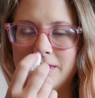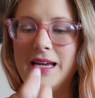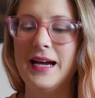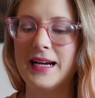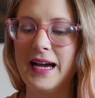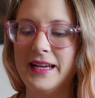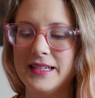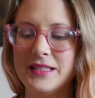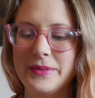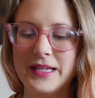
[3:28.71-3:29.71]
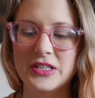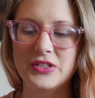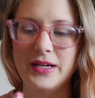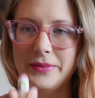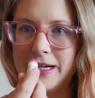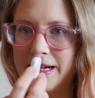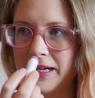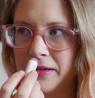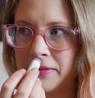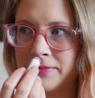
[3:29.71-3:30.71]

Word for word: Yeah, it kind of does smell like strawberry.